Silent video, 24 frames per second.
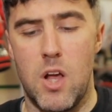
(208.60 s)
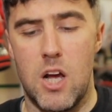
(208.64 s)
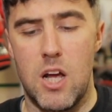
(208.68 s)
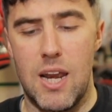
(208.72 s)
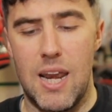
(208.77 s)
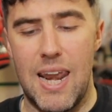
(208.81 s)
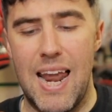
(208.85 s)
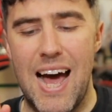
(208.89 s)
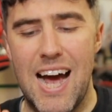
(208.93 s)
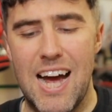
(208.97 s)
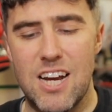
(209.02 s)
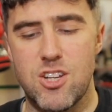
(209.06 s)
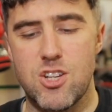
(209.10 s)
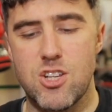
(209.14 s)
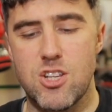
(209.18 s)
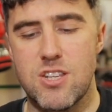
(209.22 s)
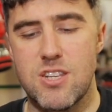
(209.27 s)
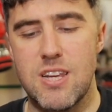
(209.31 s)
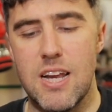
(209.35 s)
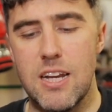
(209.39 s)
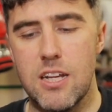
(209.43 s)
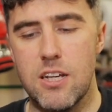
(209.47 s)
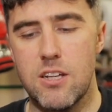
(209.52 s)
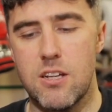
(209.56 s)
large
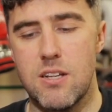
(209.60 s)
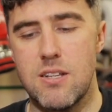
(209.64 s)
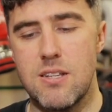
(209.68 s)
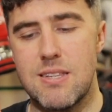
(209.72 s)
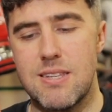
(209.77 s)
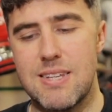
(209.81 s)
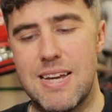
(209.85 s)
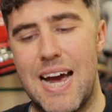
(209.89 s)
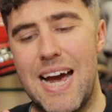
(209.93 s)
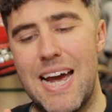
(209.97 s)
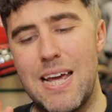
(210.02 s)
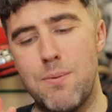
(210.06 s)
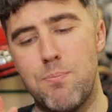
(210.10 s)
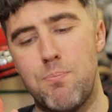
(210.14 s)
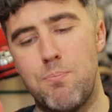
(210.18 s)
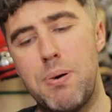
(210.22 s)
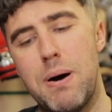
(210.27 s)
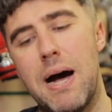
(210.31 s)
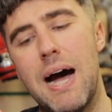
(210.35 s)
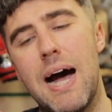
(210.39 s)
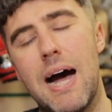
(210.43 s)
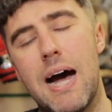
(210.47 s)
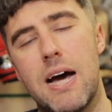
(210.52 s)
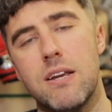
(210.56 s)
silicone type
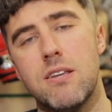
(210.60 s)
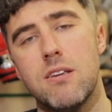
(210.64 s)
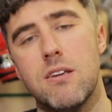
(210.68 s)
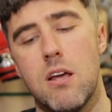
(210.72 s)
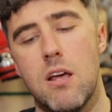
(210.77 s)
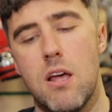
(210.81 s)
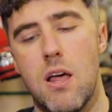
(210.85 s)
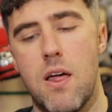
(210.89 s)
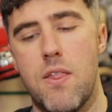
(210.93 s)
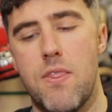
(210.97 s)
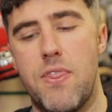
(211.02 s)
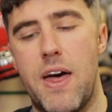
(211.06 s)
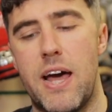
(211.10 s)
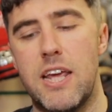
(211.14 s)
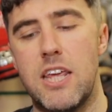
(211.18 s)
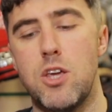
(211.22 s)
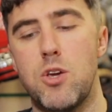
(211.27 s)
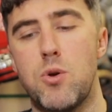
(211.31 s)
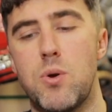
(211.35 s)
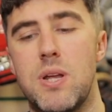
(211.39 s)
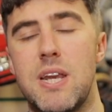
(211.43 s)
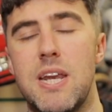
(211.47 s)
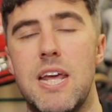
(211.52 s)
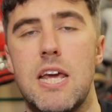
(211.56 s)
pad that
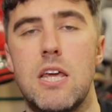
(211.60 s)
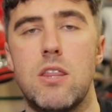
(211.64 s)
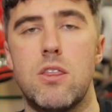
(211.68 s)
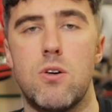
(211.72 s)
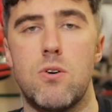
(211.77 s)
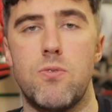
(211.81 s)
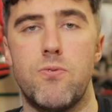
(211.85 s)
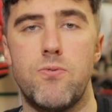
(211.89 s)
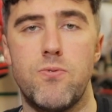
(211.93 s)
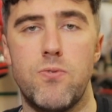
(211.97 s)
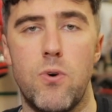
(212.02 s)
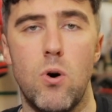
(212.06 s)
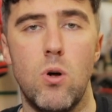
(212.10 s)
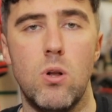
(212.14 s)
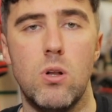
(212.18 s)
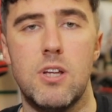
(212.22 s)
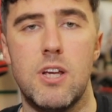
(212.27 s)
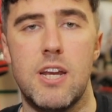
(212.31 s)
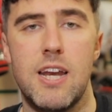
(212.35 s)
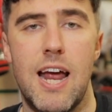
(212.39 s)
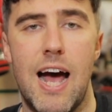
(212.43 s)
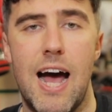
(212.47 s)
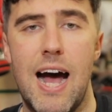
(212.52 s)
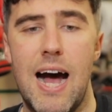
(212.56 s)
you can either fold
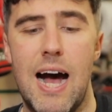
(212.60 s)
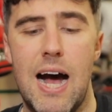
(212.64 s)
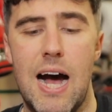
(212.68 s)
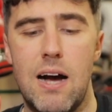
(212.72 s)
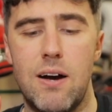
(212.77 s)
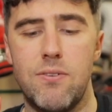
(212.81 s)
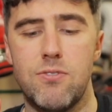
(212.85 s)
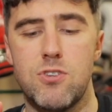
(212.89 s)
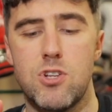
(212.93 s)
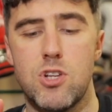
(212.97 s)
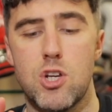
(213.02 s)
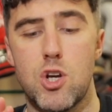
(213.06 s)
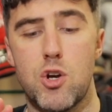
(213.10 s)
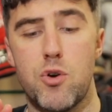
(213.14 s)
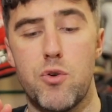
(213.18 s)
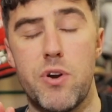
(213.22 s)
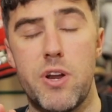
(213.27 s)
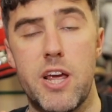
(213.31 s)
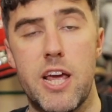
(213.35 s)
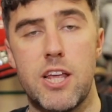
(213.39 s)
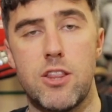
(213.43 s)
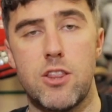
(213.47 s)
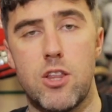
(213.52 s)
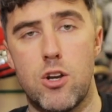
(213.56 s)
in half to
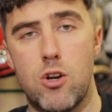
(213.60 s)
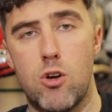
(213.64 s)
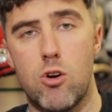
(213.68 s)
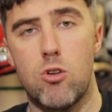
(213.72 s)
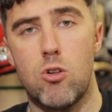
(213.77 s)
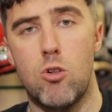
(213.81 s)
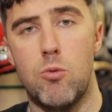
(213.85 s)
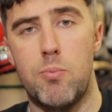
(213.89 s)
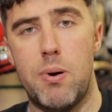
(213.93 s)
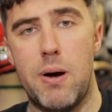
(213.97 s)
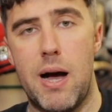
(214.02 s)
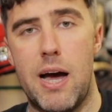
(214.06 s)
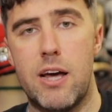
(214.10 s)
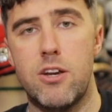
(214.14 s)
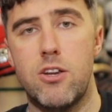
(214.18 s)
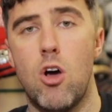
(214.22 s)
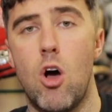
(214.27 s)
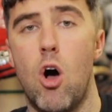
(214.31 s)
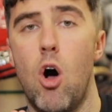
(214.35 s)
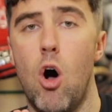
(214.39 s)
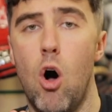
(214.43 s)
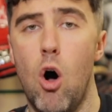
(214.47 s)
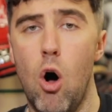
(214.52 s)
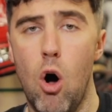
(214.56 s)
create the knuckle pad,
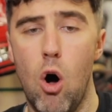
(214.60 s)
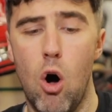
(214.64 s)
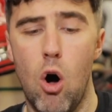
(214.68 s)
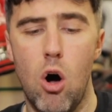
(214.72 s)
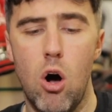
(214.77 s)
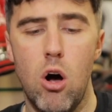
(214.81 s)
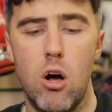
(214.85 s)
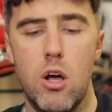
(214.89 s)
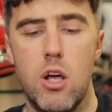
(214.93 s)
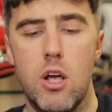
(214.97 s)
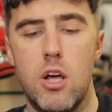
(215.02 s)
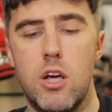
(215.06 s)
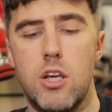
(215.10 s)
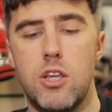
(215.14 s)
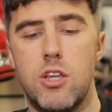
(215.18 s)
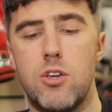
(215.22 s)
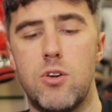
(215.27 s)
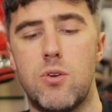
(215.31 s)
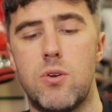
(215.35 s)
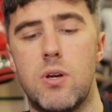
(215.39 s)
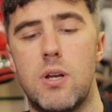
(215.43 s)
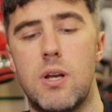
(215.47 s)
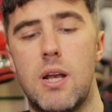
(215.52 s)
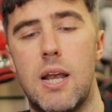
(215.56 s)
or
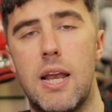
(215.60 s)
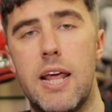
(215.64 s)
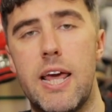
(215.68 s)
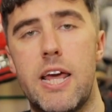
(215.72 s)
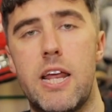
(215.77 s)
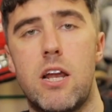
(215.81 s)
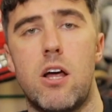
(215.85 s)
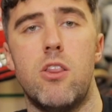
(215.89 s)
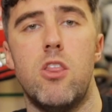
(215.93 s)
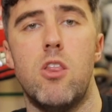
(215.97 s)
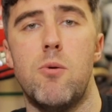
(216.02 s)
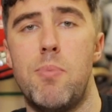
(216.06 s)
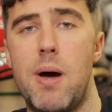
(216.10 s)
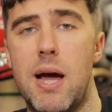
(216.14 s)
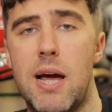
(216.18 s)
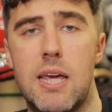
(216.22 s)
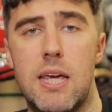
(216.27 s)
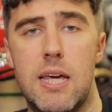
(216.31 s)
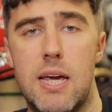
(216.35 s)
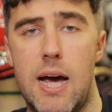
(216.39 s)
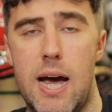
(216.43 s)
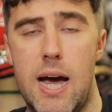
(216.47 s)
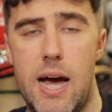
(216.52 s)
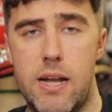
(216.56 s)
you can lay it on the back
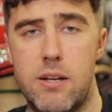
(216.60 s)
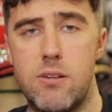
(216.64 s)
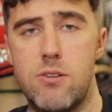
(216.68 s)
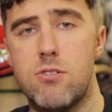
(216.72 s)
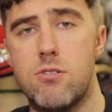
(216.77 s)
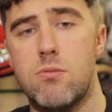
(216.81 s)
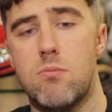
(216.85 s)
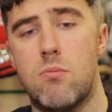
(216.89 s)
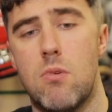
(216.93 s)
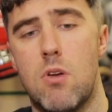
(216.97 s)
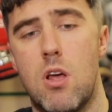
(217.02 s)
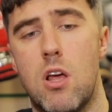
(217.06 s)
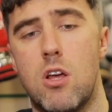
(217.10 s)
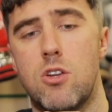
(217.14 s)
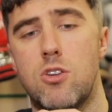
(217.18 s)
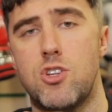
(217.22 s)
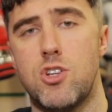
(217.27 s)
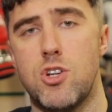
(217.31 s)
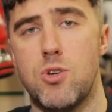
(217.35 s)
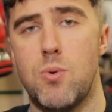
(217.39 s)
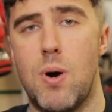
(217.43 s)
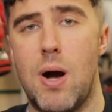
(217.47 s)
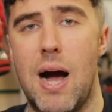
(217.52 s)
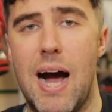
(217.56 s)
of your hand,
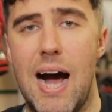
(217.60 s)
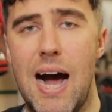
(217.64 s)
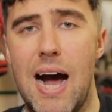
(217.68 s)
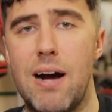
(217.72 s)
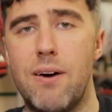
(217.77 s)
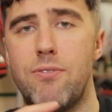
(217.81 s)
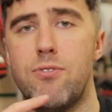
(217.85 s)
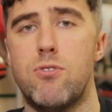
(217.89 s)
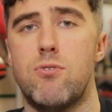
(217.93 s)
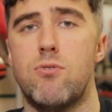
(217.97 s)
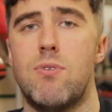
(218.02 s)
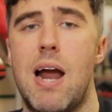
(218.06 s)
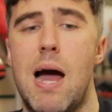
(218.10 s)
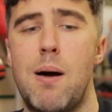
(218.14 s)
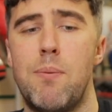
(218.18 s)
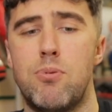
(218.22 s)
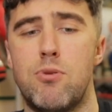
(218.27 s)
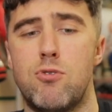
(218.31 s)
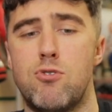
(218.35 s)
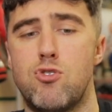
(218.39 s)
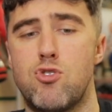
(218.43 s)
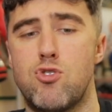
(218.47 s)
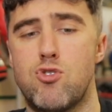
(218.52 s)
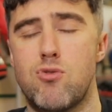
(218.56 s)
do half a
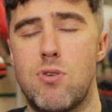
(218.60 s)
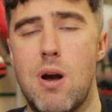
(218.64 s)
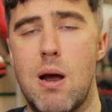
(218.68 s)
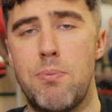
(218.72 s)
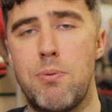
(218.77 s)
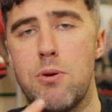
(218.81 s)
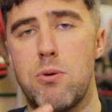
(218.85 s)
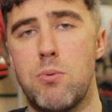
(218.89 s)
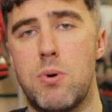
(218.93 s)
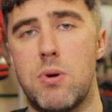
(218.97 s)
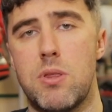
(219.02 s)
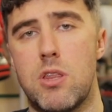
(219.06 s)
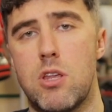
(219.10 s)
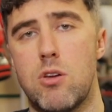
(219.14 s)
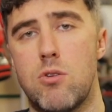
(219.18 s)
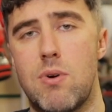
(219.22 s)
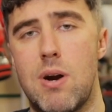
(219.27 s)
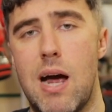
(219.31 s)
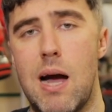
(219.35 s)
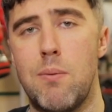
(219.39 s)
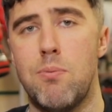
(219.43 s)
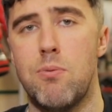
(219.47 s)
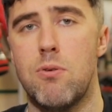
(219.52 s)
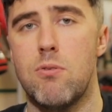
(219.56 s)
wrap, trap it with your
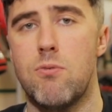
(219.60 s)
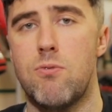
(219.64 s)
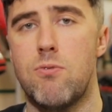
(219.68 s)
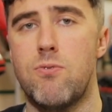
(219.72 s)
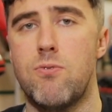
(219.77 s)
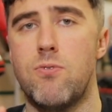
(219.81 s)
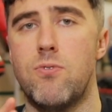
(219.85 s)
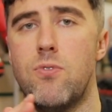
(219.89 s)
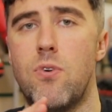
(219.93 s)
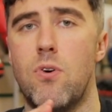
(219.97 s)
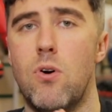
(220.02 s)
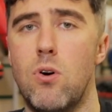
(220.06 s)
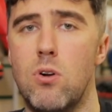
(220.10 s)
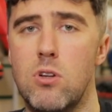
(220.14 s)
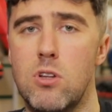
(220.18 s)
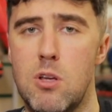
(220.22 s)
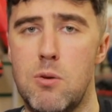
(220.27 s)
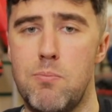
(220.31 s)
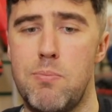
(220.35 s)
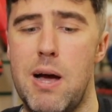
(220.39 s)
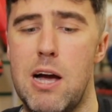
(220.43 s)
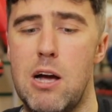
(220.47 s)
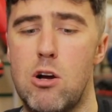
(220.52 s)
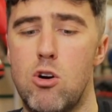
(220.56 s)
wrap, fold
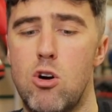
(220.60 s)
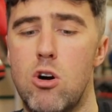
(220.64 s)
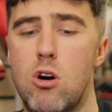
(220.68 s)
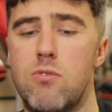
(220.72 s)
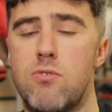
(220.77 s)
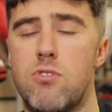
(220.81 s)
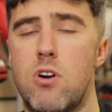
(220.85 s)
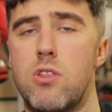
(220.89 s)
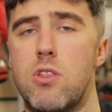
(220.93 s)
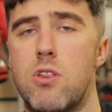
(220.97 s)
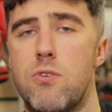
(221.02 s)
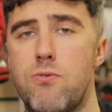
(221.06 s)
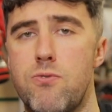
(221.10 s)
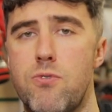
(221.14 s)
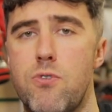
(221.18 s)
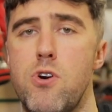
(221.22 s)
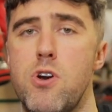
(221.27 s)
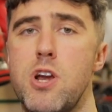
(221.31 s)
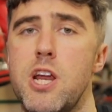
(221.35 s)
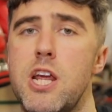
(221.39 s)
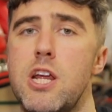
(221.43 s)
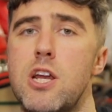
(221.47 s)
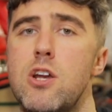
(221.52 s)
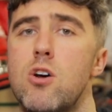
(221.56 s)
it back over on the
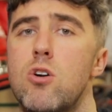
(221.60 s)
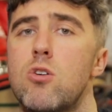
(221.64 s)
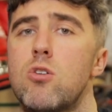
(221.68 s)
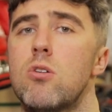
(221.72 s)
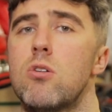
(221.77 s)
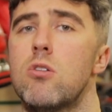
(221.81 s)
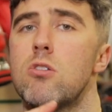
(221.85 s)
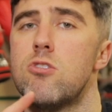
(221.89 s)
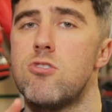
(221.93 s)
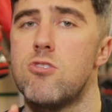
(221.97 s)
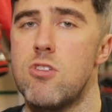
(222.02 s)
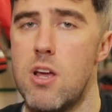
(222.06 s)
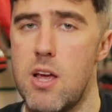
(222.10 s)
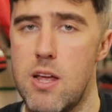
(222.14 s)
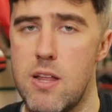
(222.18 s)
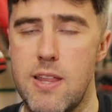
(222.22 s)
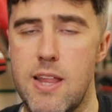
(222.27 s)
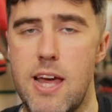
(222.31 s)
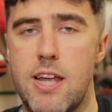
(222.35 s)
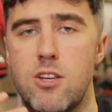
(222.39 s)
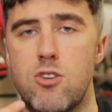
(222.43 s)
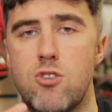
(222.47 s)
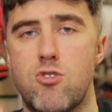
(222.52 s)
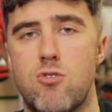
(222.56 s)
front of your knuckles,
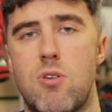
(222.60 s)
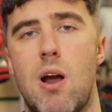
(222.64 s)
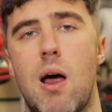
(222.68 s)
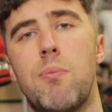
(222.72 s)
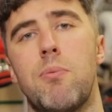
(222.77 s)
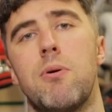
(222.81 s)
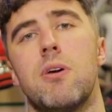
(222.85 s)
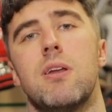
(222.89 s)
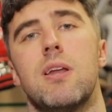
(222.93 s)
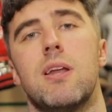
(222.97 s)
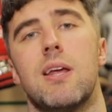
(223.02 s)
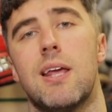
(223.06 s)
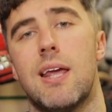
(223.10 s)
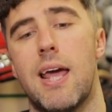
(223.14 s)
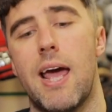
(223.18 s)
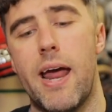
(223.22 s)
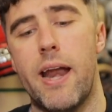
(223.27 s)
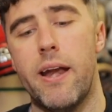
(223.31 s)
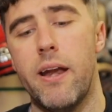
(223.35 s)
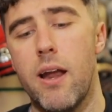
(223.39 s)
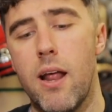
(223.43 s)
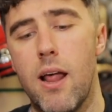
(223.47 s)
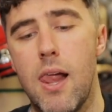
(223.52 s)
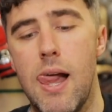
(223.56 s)
and then trap it
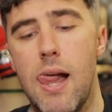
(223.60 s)
again.